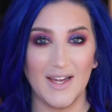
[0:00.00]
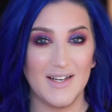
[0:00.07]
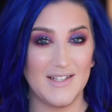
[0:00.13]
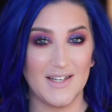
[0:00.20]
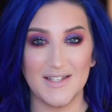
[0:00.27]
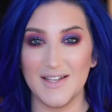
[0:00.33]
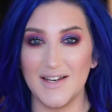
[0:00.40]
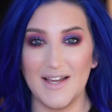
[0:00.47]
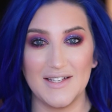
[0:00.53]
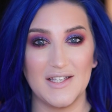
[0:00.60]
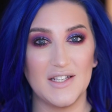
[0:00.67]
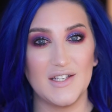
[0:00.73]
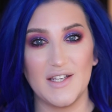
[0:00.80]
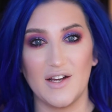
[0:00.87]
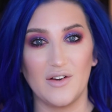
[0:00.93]
It doesn't
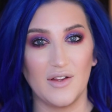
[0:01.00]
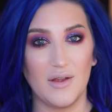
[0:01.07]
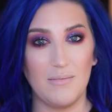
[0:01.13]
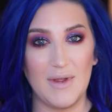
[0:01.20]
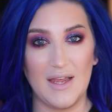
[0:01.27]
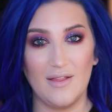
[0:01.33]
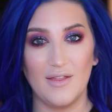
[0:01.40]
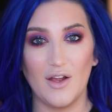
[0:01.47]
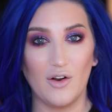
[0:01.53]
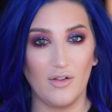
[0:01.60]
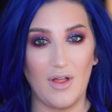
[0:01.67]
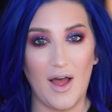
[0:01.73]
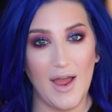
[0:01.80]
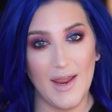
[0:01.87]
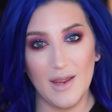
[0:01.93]
necessarily mean they're
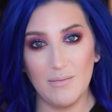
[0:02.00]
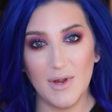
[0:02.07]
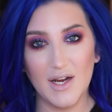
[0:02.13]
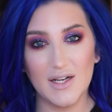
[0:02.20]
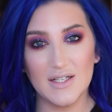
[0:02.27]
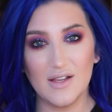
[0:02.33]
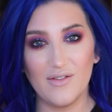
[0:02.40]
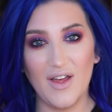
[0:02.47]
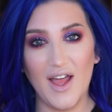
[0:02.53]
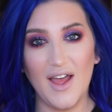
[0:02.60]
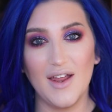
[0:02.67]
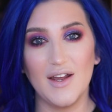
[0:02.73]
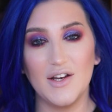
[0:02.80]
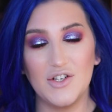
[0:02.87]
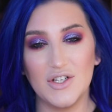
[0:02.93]
lying because of
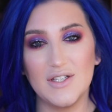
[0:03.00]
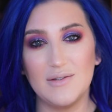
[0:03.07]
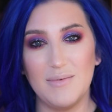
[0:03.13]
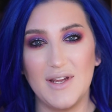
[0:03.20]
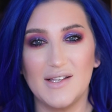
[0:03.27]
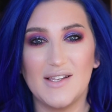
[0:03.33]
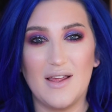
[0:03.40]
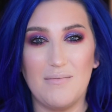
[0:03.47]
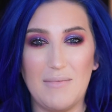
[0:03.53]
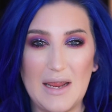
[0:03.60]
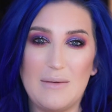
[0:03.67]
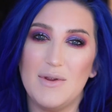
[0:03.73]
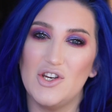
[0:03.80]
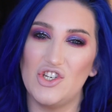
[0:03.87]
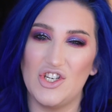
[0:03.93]
that. It just means that
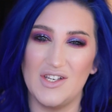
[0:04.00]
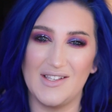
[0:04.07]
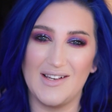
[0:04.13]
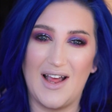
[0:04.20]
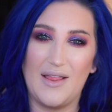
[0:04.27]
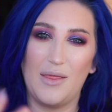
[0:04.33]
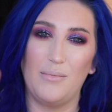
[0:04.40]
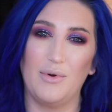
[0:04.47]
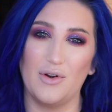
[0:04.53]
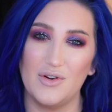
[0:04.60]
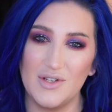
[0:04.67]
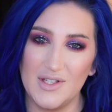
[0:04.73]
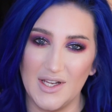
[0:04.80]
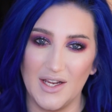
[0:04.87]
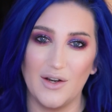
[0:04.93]
maybe she's not the
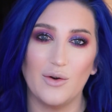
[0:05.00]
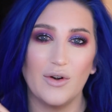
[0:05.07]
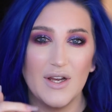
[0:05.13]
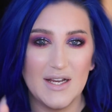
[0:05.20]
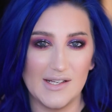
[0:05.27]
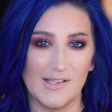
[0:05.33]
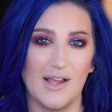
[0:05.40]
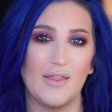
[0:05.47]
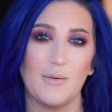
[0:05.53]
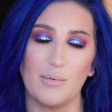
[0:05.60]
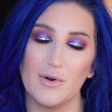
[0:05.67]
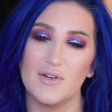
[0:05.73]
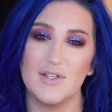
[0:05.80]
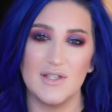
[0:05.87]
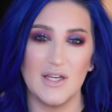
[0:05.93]
person or he's not the
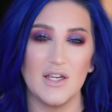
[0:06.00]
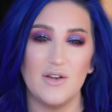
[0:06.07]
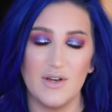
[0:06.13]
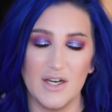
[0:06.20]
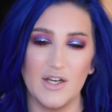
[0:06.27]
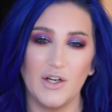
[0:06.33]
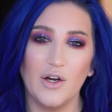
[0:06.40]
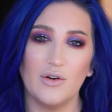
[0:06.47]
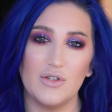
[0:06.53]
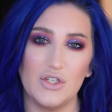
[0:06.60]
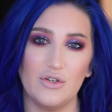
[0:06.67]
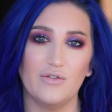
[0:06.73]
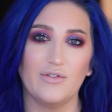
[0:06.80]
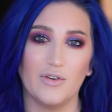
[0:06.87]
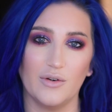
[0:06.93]
person that you need to go
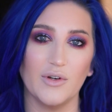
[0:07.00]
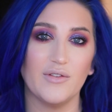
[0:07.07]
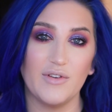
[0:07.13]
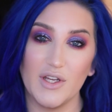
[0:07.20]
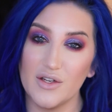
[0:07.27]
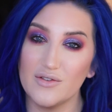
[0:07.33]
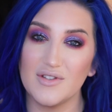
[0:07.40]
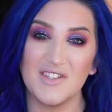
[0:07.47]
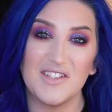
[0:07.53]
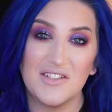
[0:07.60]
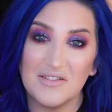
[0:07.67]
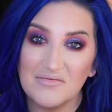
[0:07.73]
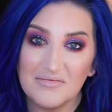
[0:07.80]
to for reviews.